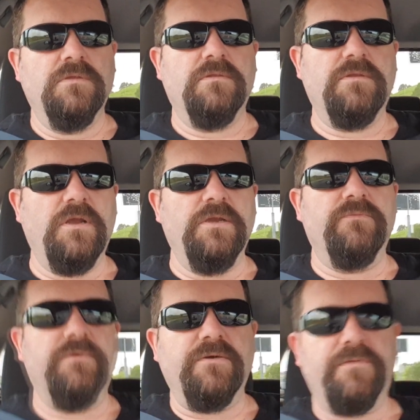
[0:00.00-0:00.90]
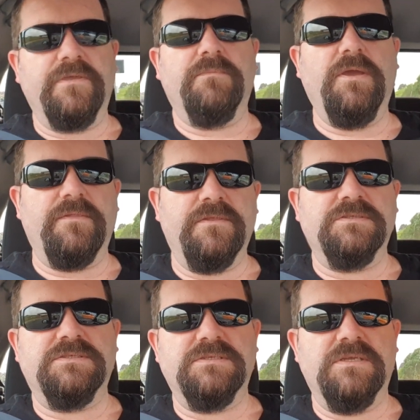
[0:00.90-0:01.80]
the only real thing about
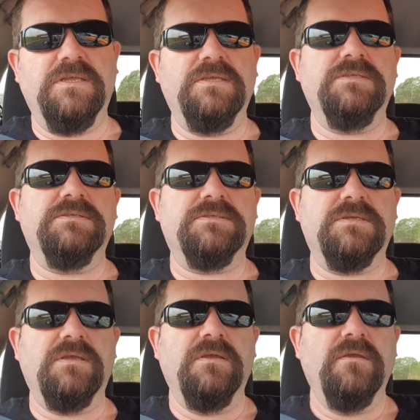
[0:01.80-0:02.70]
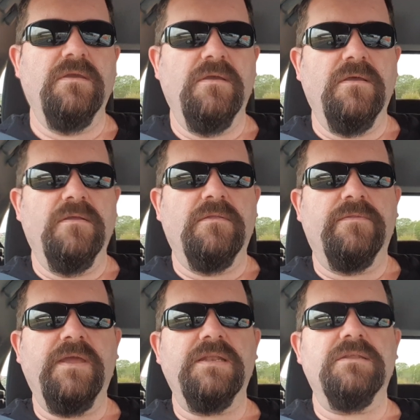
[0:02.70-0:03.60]
this is
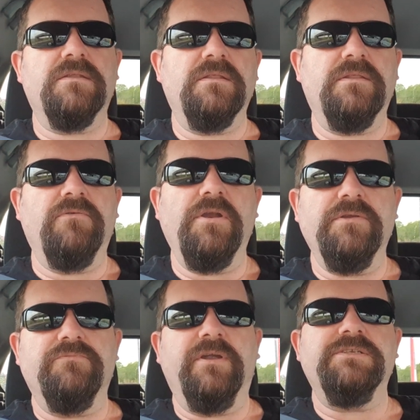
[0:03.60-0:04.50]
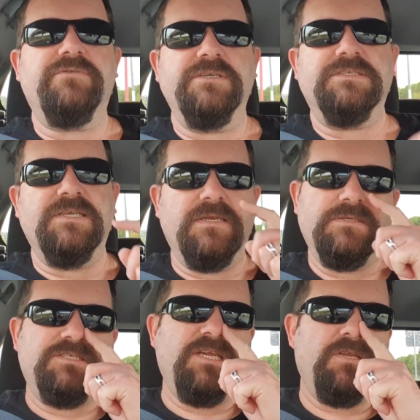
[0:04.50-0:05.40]
that they're only ray tracing
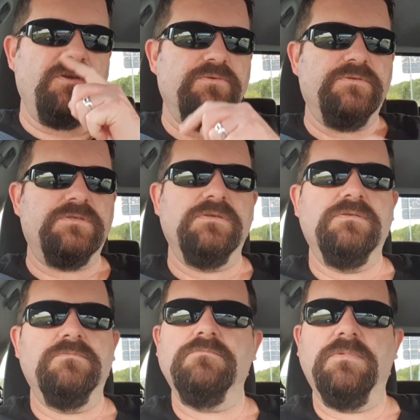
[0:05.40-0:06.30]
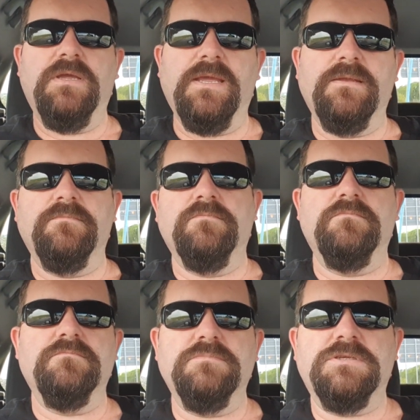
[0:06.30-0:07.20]
shadows and